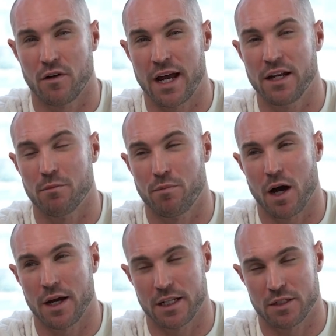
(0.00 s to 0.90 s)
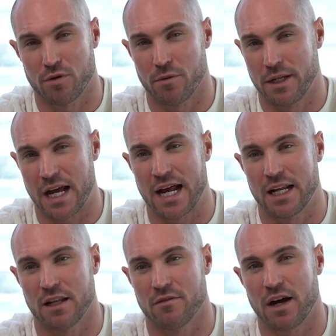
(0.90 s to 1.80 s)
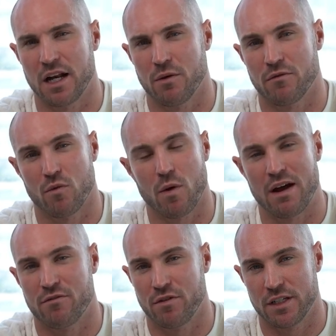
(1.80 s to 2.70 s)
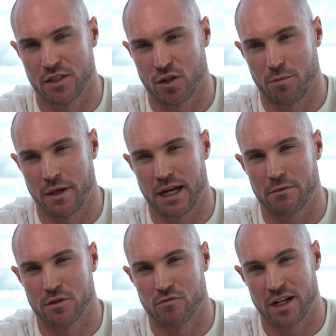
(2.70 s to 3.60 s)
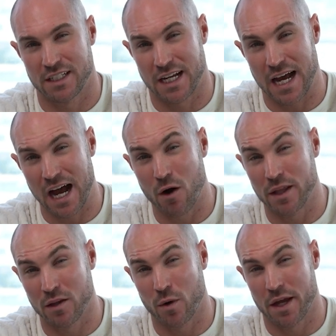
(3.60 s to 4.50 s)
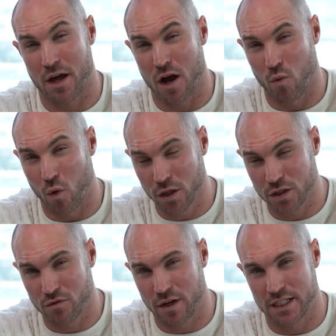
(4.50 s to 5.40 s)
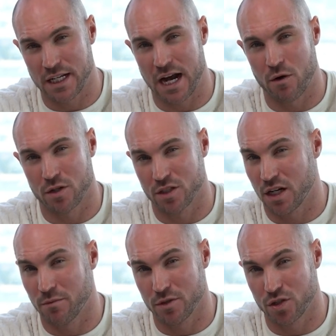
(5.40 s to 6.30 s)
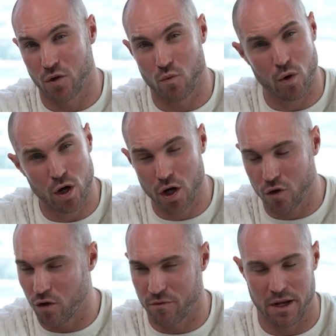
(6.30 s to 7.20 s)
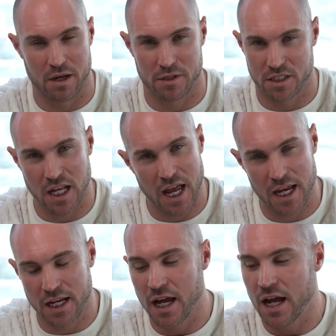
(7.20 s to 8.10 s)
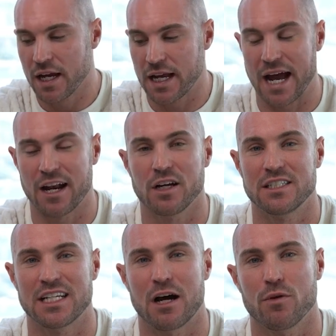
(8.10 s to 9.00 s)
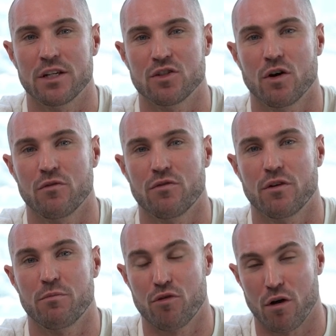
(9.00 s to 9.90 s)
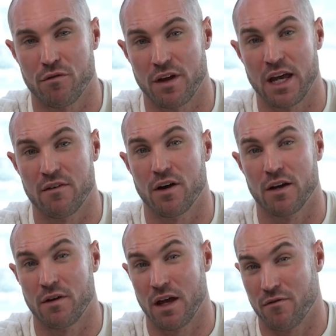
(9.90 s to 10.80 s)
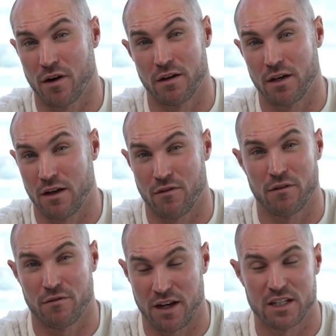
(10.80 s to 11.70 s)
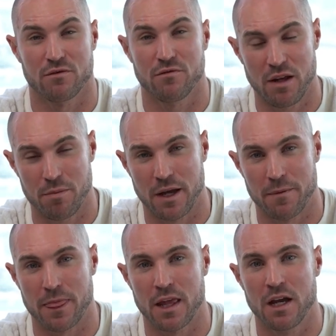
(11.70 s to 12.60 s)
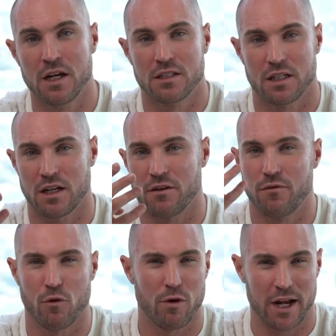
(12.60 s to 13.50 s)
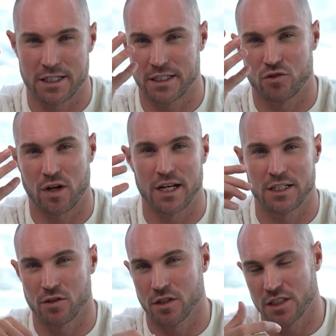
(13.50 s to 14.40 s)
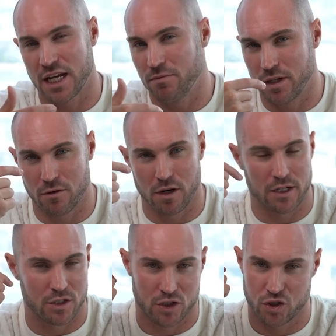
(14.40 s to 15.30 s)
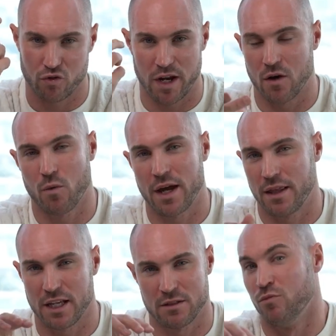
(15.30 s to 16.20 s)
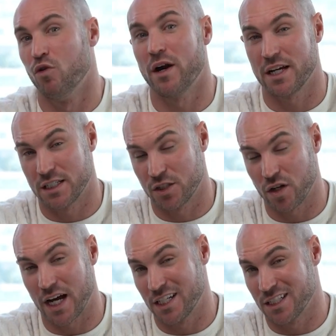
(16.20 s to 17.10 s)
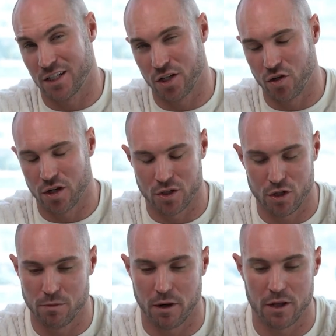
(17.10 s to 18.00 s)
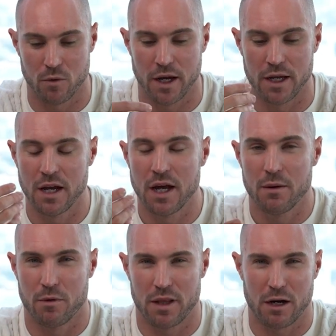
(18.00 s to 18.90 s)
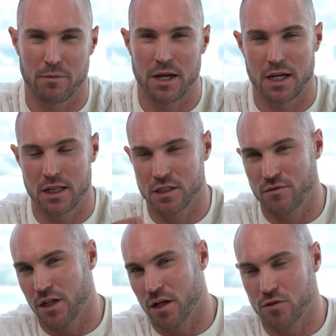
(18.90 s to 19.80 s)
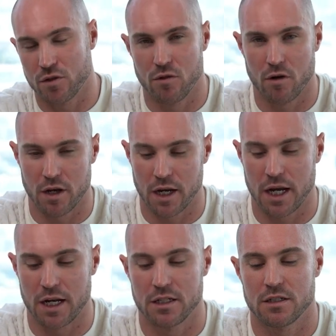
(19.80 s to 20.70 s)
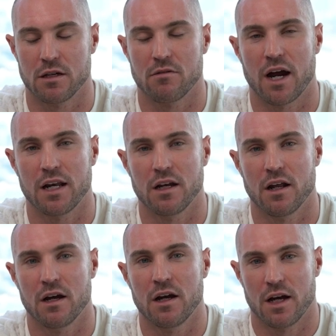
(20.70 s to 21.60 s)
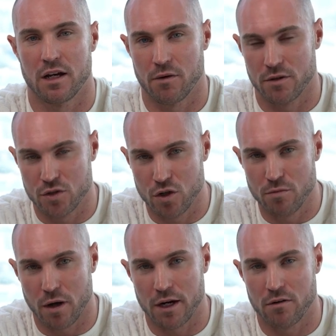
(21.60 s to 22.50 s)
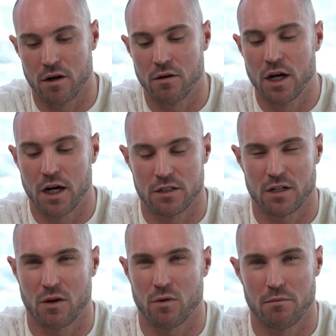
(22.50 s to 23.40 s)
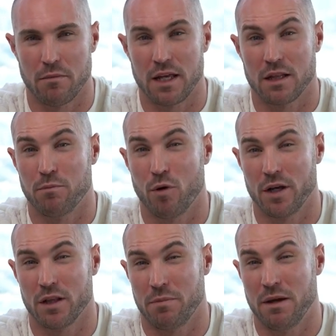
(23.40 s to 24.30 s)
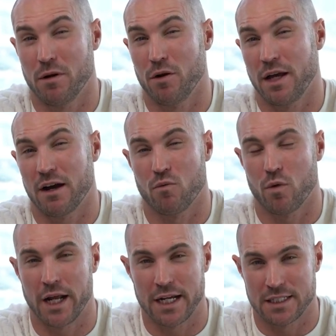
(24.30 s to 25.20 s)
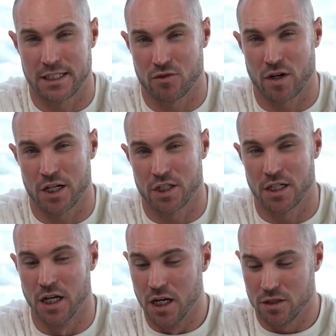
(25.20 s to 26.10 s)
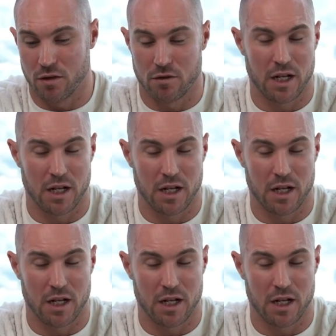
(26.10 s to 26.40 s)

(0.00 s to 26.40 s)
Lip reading: end up buying this property, adding the value, and for whatever reason not being able to rent it out in the way that I want to rent it out because the numbers don't work or I've made a mistake, can I sell this on for a profit if I fix and flip it? So there's like 4 exit strategies on the same deal, like just straight away. There's more exit strategies that you can do, by the way, but without making this video too long and getting into the granular and going too micro, I just kind of want to make the point that people only have one exit strategy. So